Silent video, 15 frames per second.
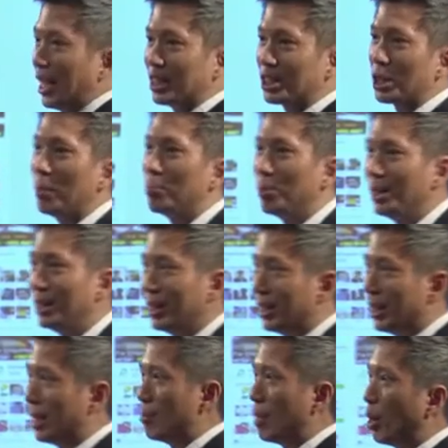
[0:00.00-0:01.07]
has completed
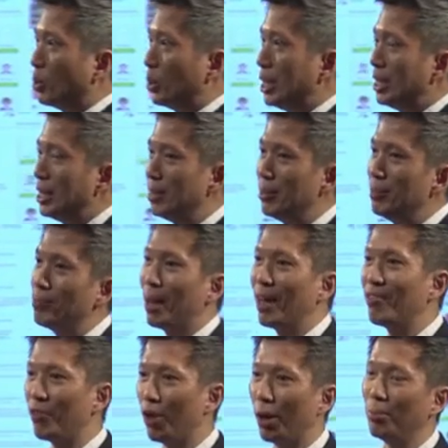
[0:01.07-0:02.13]
a
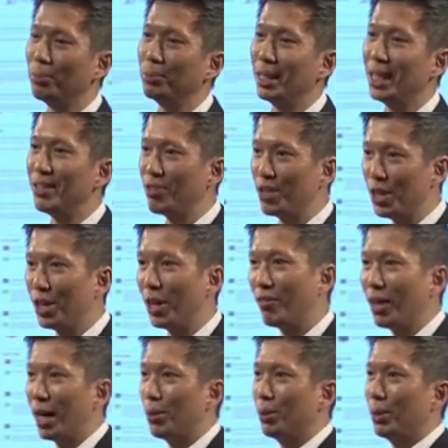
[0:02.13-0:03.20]
multi-platform delivery of
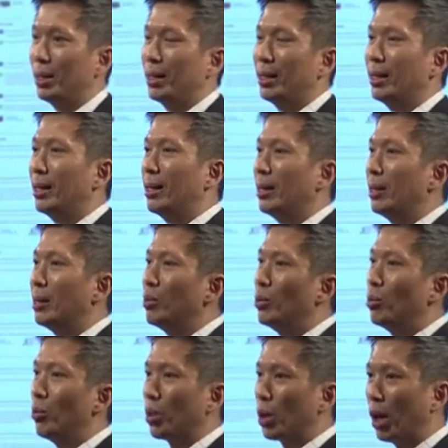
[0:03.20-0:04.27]
our
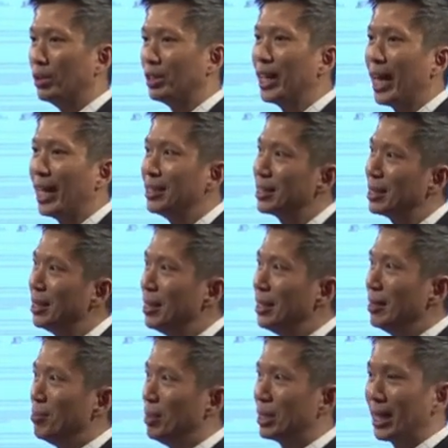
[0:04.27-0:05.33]
content.
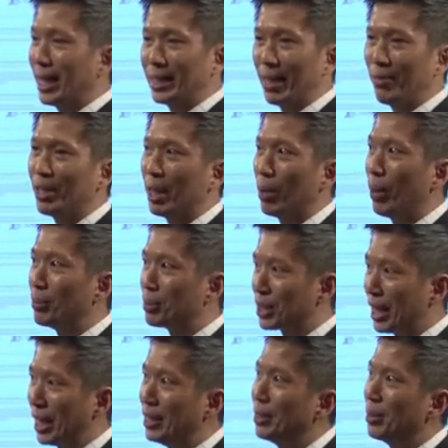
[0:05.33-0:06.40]
Besides having a
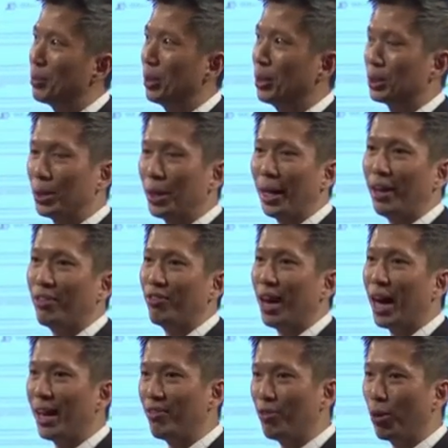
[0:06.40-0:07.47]
website, we also have
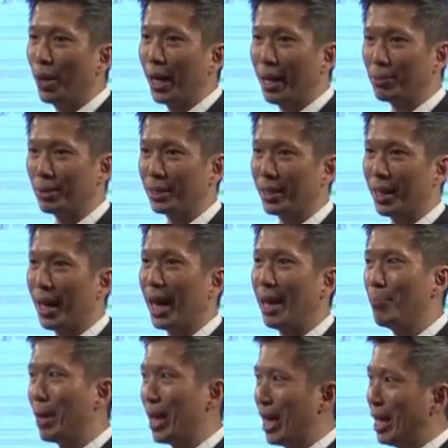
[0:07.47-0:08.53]
iPhone apps,
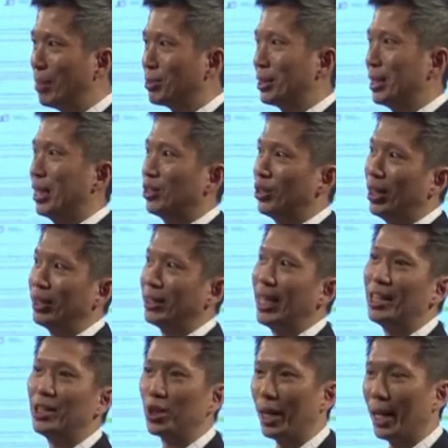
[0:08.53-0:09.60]
iPad apps, as well as
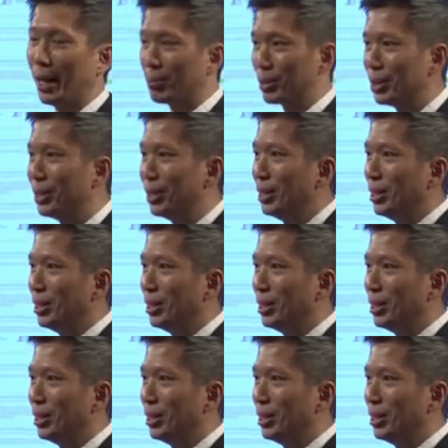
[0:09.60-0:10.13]
Android apps.